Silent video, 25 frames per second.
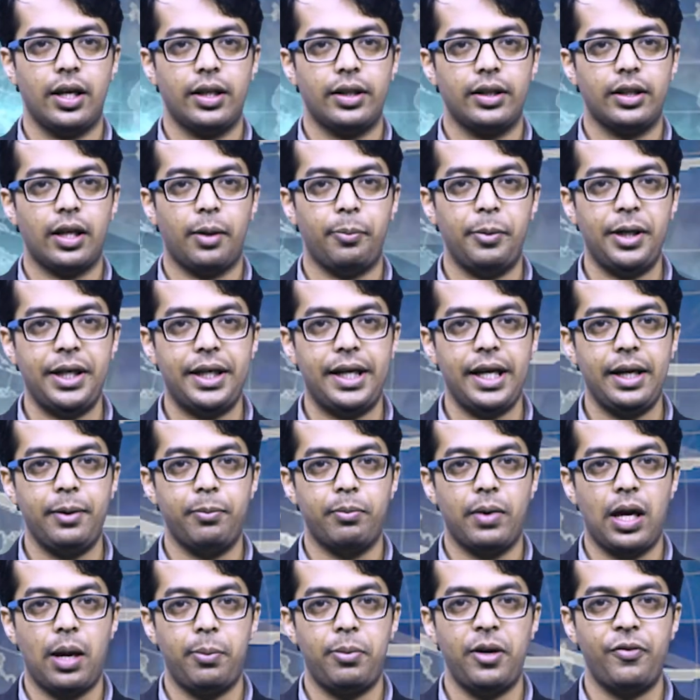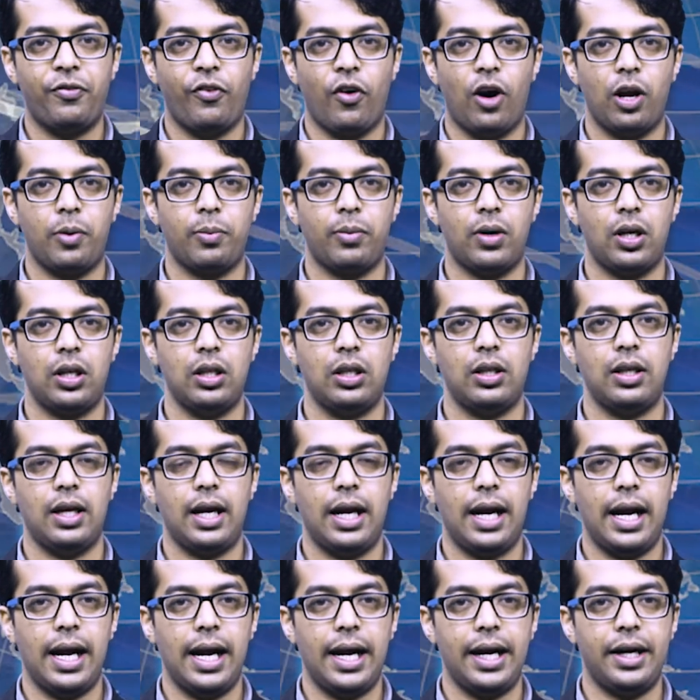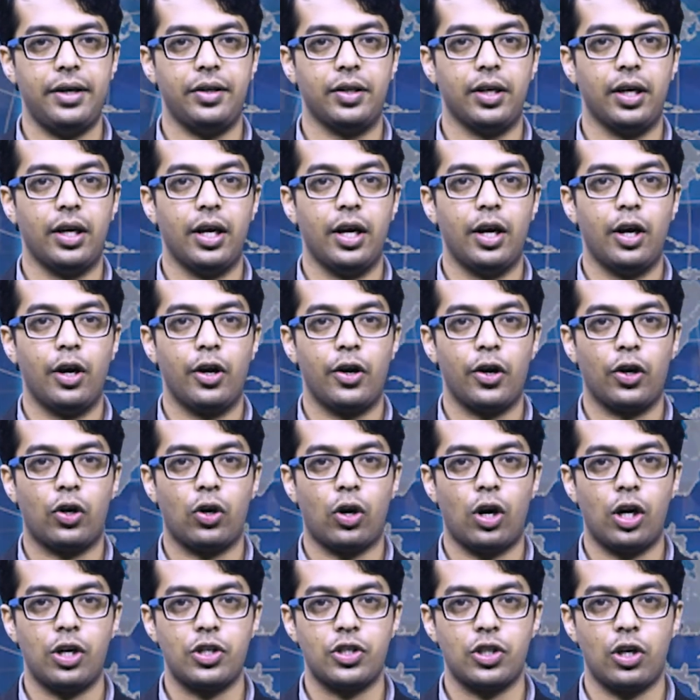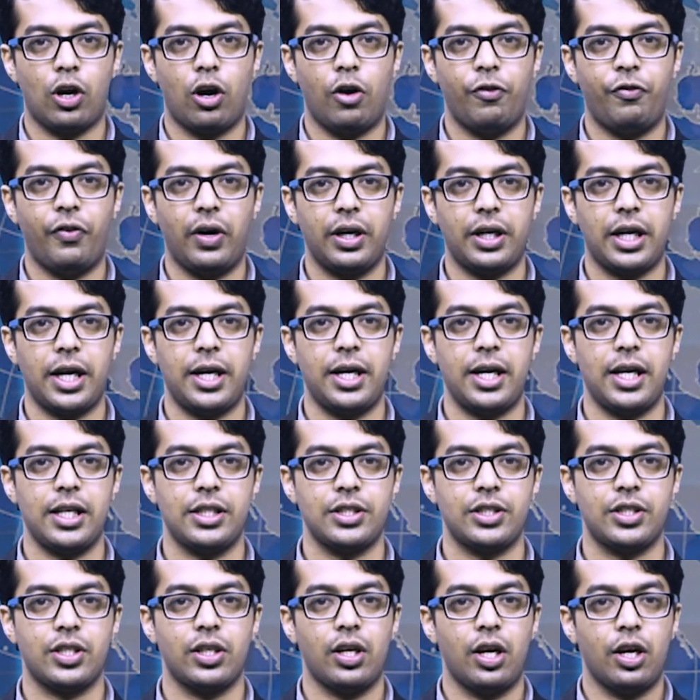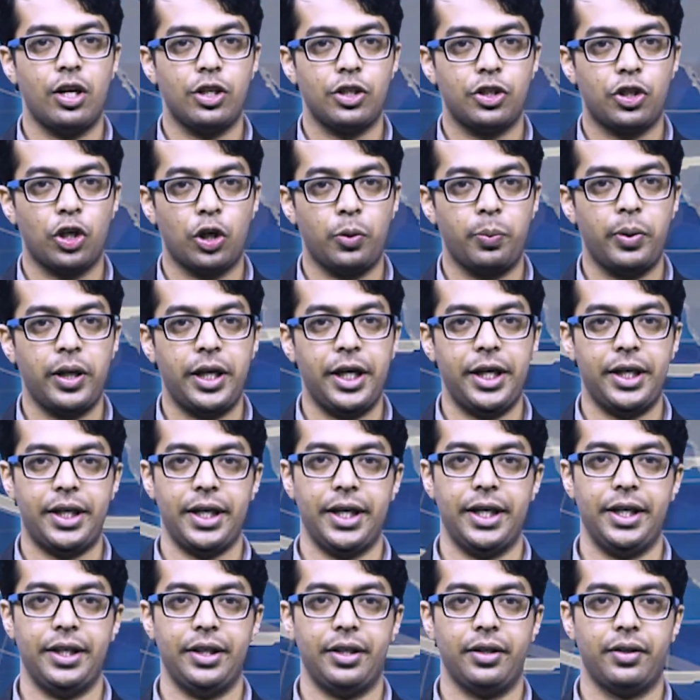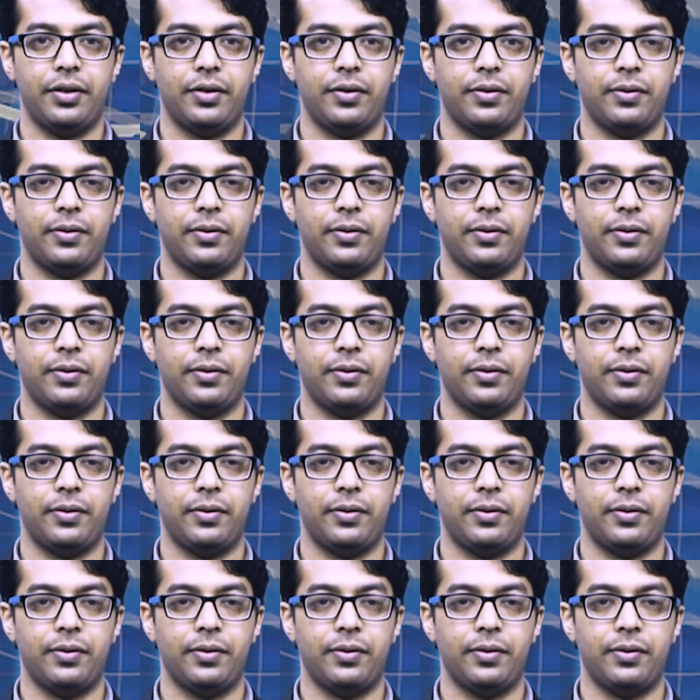the meeting may be formal and records of attendance should be retained.